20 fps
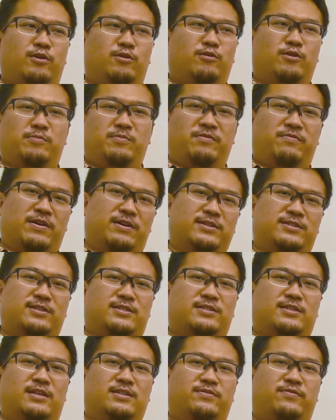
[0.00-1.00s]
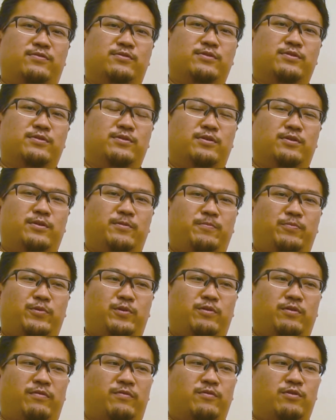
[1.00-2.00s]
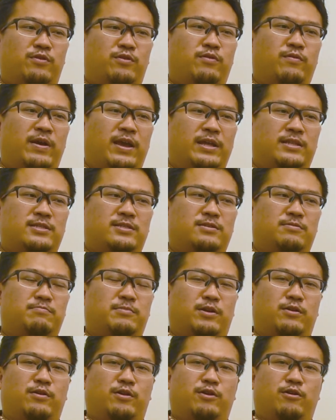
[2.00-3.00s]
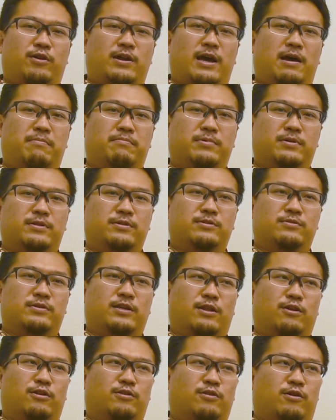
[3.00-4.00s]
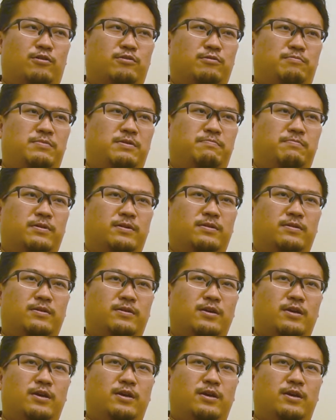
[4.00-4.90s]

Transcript: you'll be very successful. You have good grades, but you're not humble, you cannot talk to people,